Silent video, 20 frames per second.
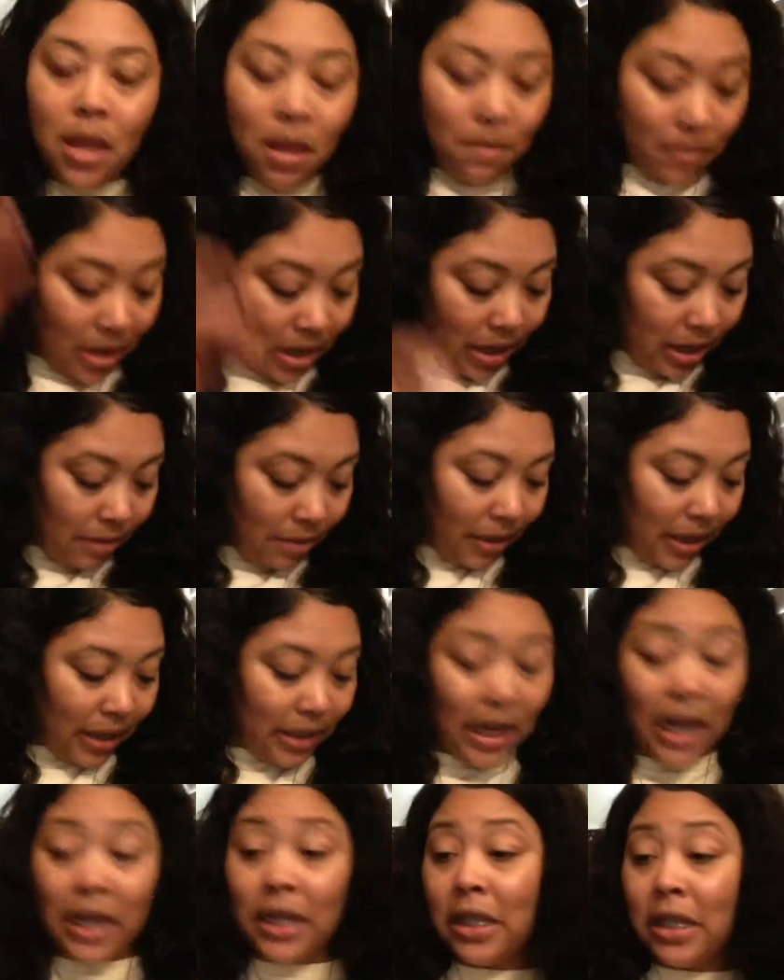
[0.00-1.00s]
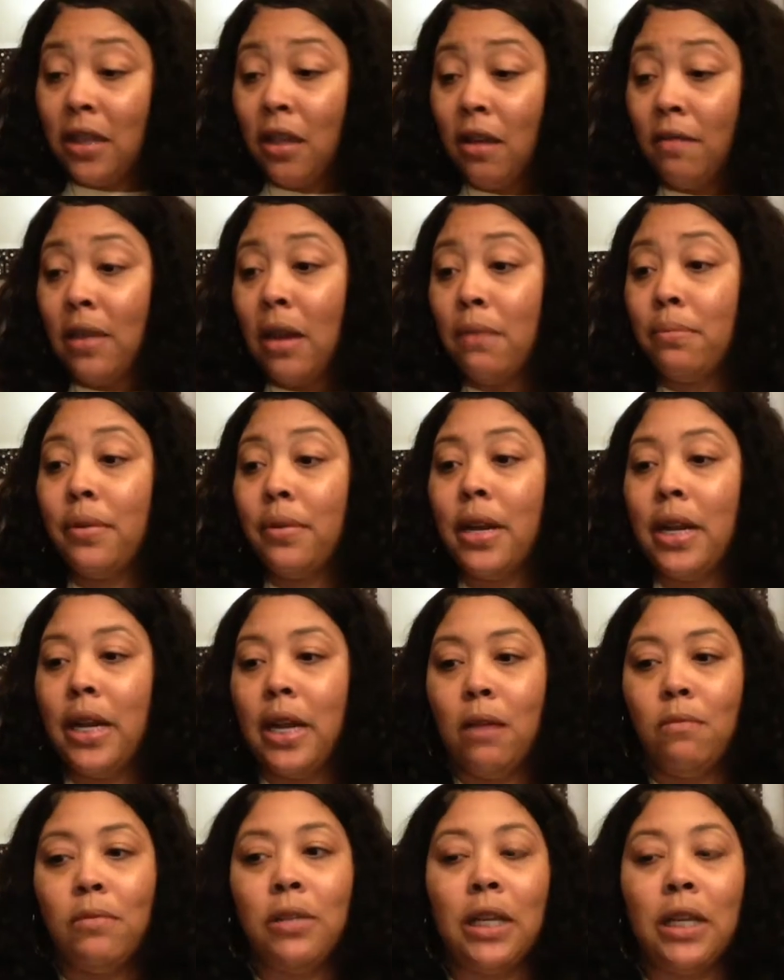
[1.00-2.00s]
But anyways, I just love that print, and
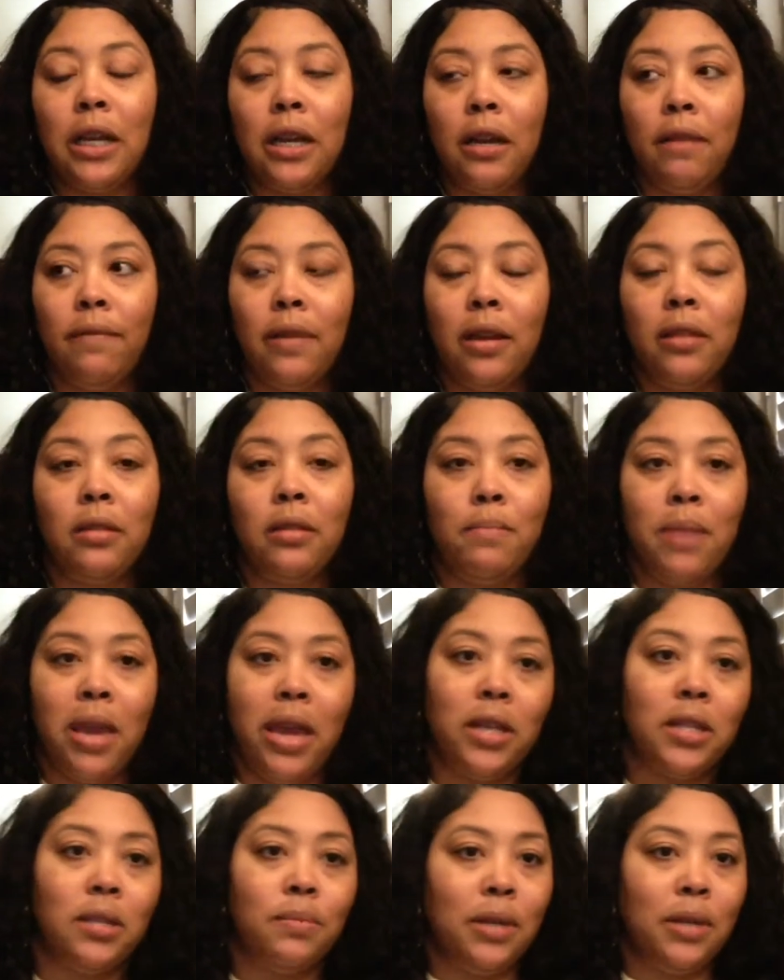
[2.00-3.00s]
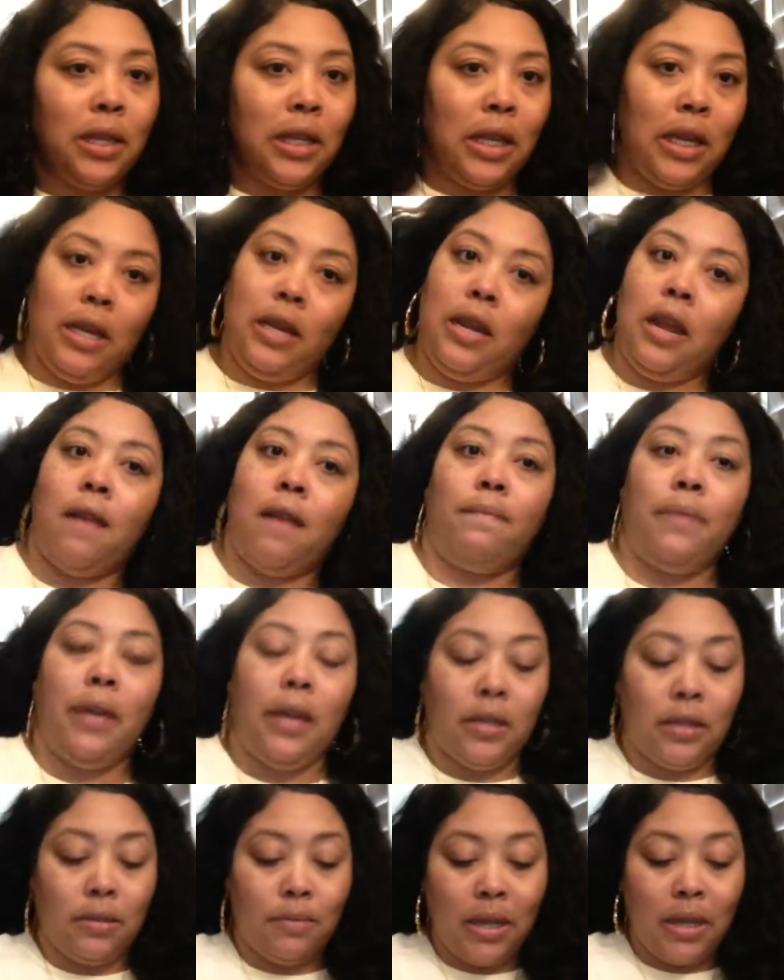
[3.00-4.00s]
I wish I could have found the pants, but they didn't have
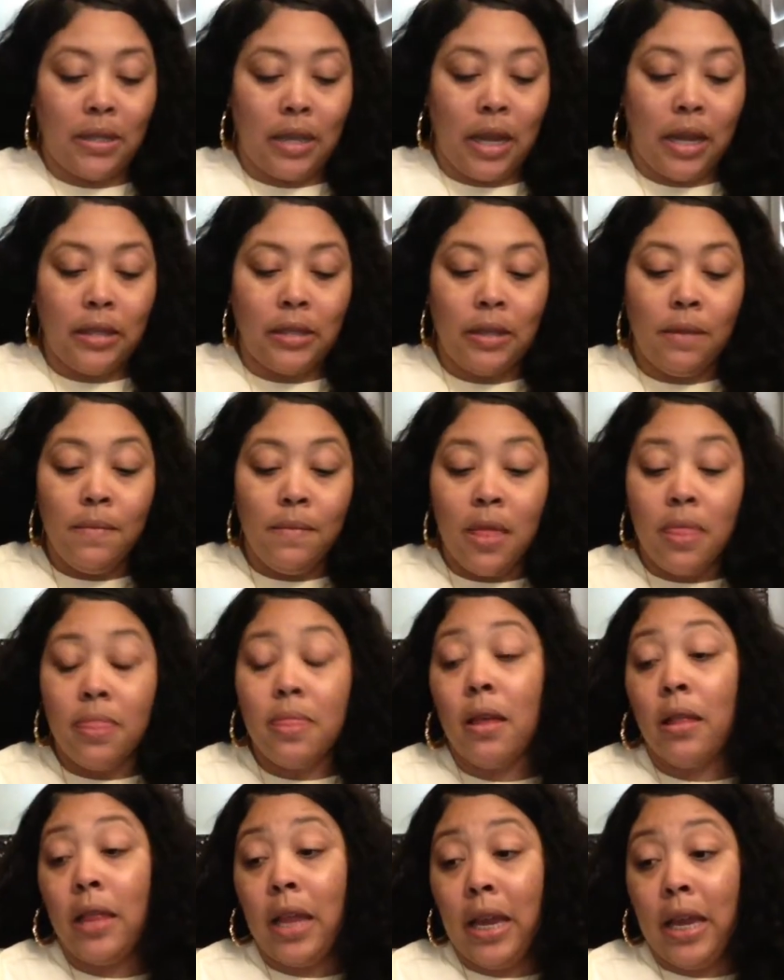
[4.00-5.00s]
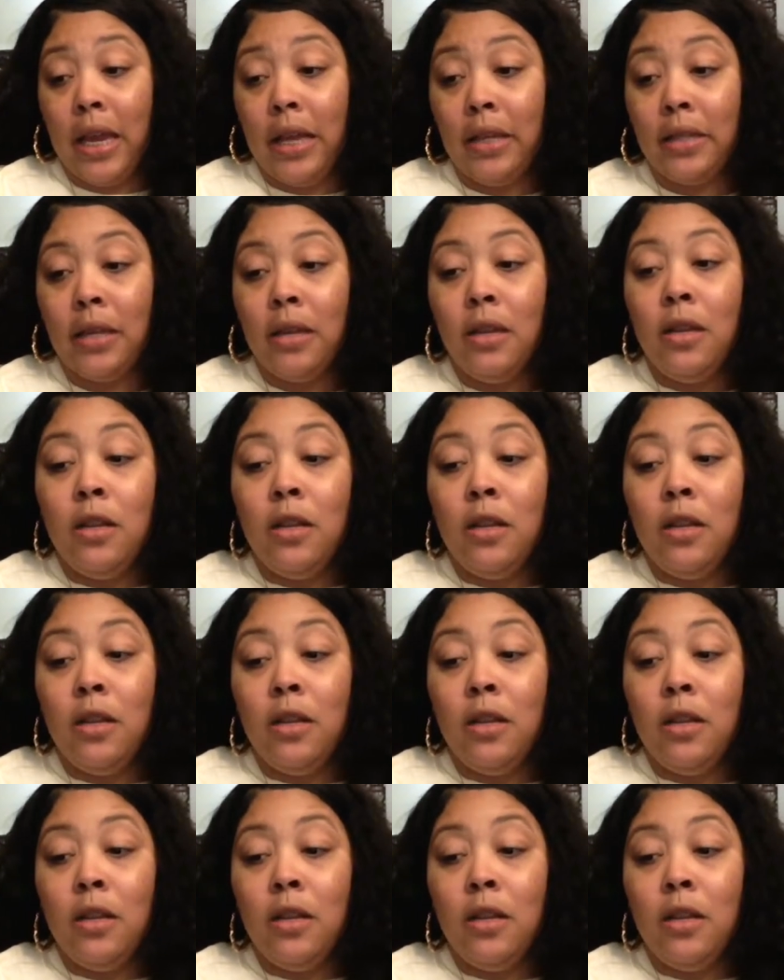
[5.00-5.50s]
pants in my thighs, the leggings.